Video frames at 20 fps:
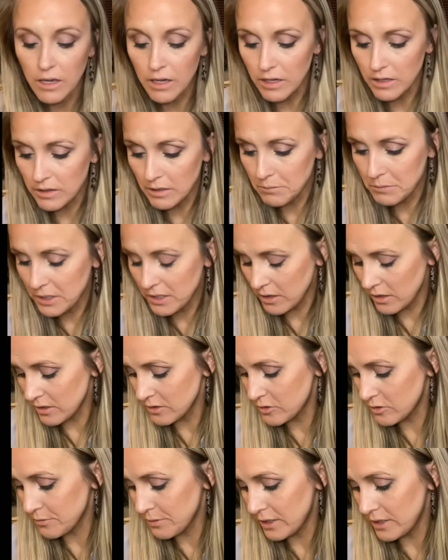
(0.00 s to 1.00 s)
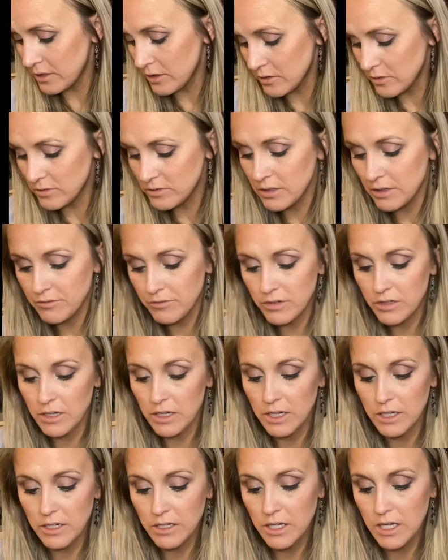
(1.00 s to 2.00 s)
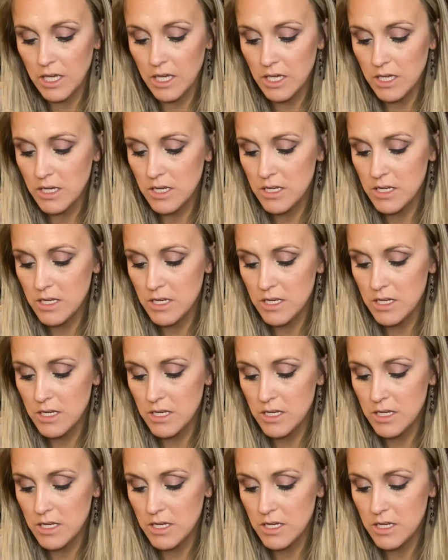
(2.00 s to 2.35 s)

Let me contour my nose. I forgot again.